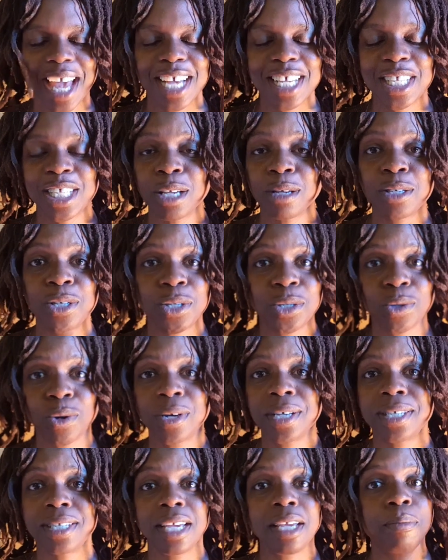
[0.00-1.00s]
So
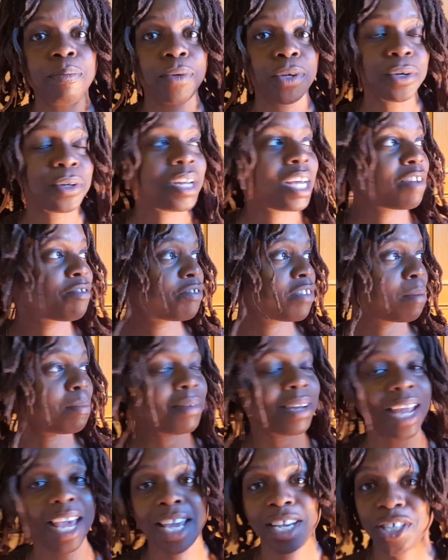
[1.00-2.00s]
sourcing beauty from
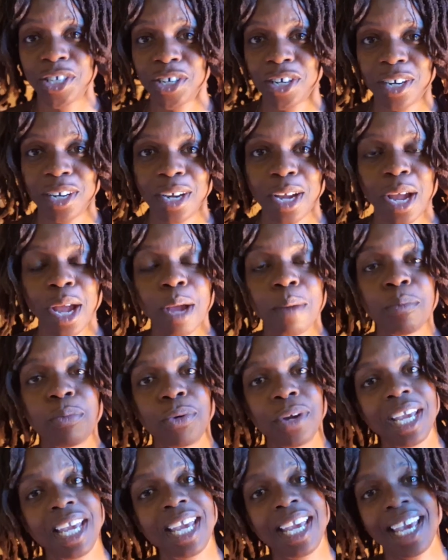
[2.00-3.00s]
nature,
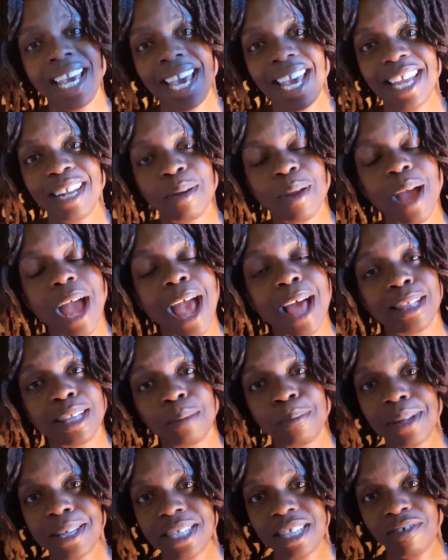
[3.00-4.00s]
bringing in
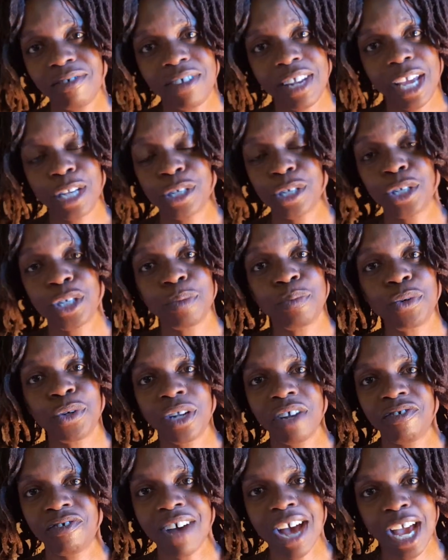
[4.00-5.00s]
elements of nature to
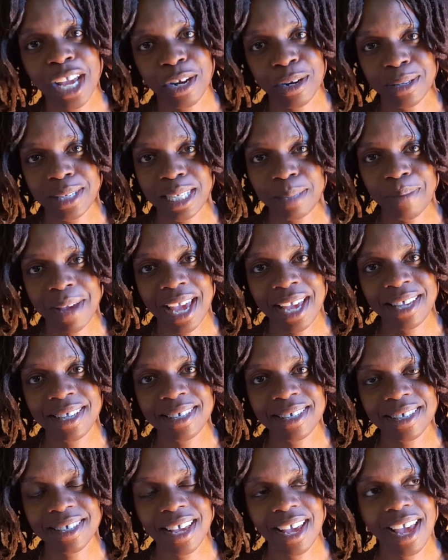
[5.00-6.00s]
beautify your
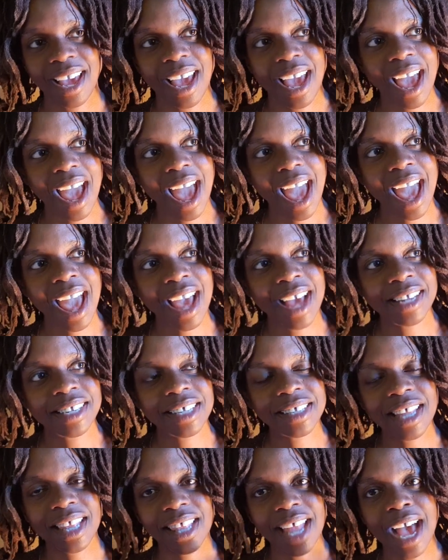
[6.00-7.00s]
space. And
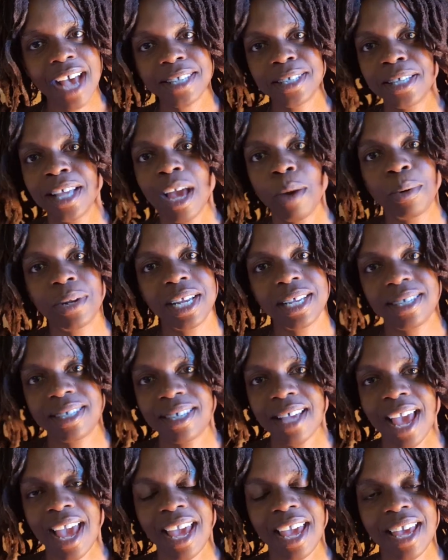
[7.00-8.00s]
the last thing I want to
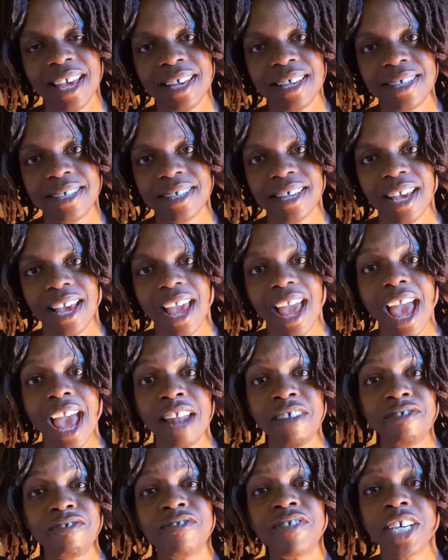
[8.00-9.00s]
say is
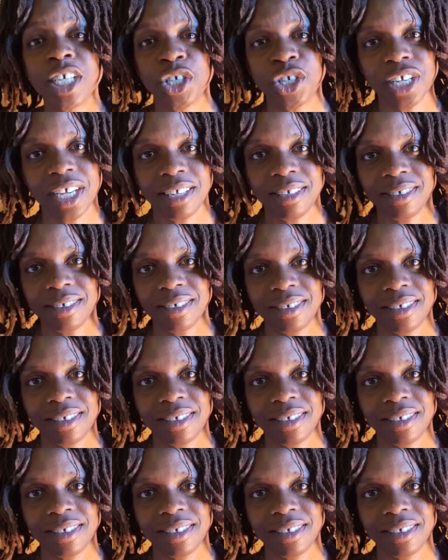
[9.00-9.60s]
envision,